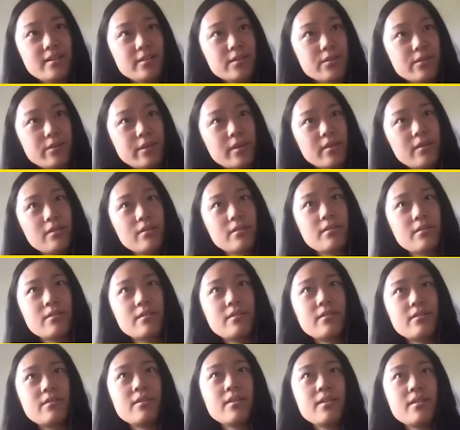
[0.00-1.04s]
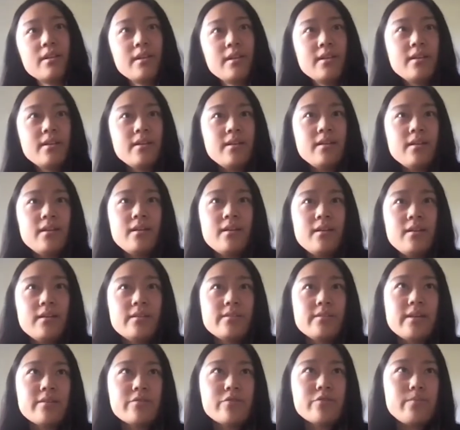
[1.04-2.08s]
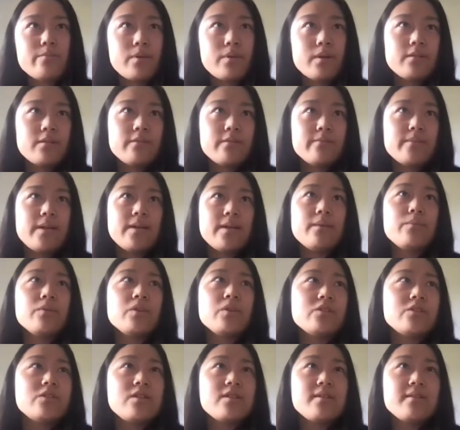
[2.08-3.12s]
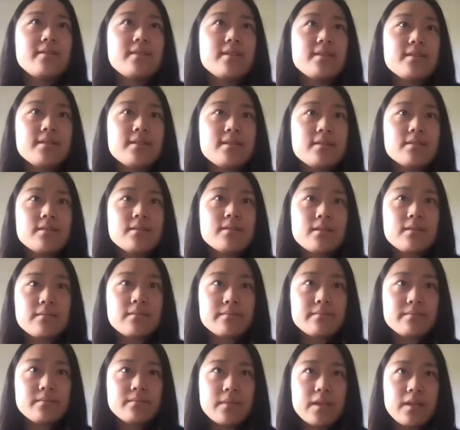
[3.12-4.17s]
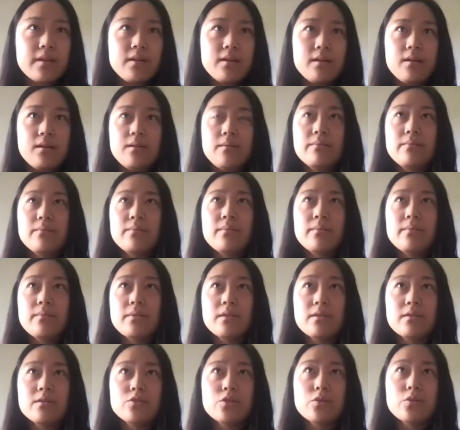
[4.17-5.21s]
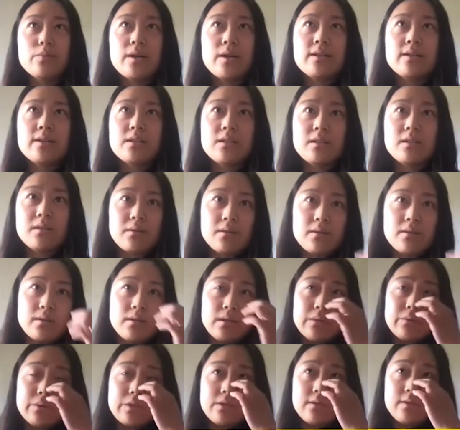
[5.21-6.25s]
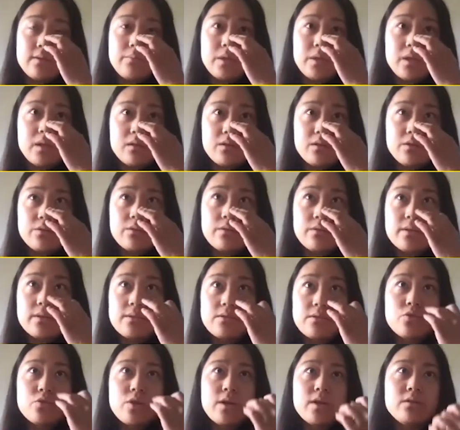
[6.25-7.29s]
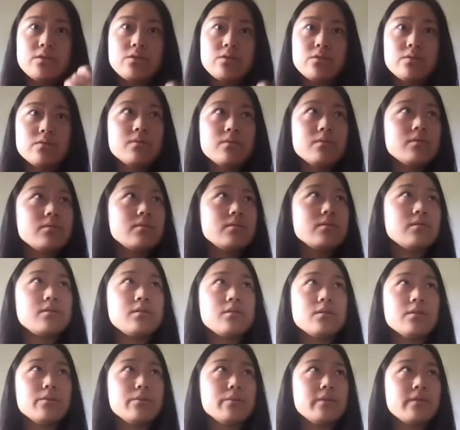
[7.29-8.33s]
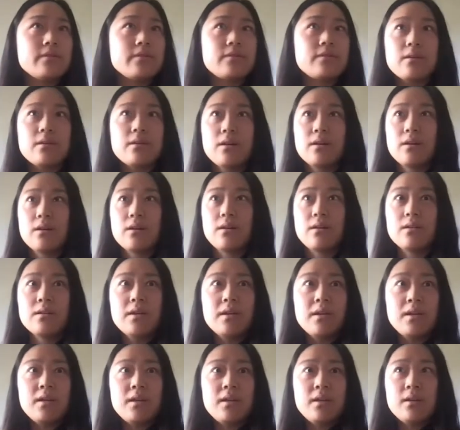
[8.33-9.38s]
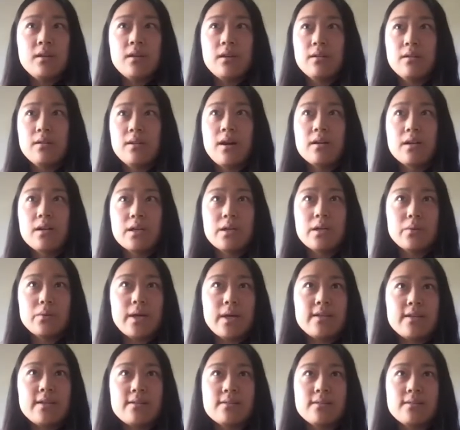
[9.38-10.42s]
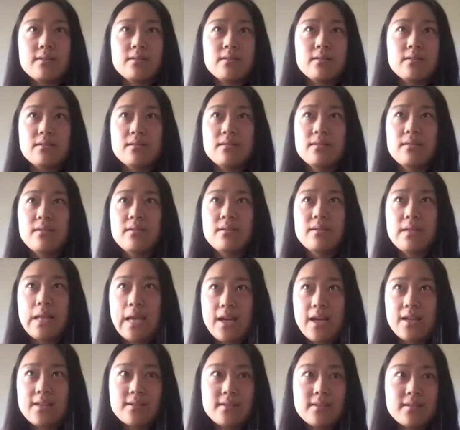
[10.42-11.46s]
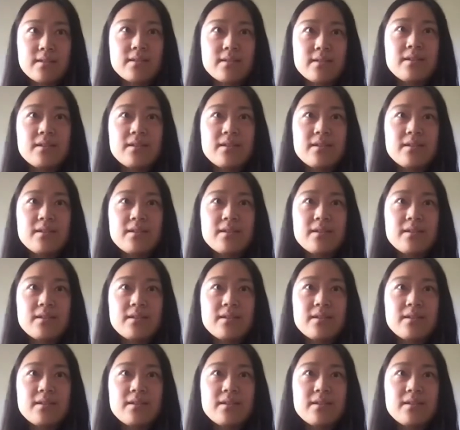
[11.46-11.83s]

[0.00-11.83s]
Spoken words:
So here, it's actually part of my PhD thesis. The robot, which is a PR2, is trying to deal with a long horizon task.